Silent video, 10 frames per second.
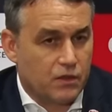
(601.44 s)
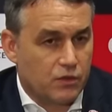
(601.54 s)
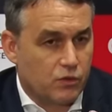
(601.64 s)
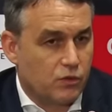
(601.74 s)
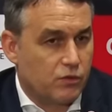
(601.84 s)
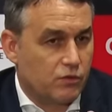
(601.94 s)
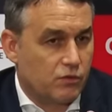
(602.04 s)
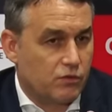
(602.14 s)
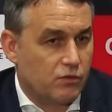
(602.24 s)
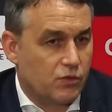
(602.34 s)
know,
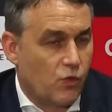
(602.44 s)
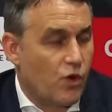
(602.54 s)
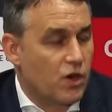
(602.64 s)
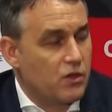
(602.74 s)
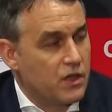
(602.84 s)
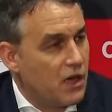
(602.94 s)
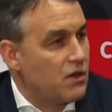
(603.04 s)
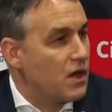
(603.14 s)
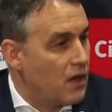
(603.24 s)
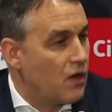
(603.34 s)
to work on
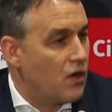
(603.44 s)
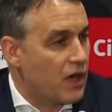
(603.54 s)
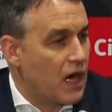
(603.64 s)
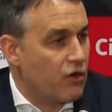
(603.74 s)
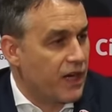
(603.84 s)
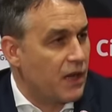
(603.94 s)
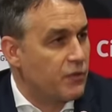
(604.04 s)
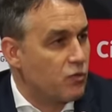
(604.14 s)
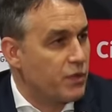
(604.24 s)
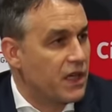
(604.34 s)
our
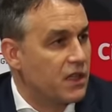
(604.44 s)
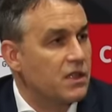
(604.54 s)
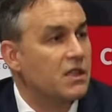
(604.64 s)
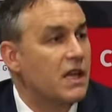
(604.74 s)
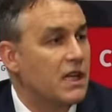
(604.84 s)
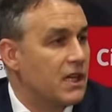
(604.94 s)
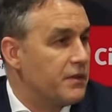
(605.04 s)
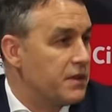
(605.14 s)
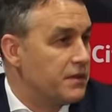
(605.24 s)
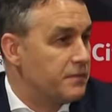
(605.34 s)
game to bring it in that level.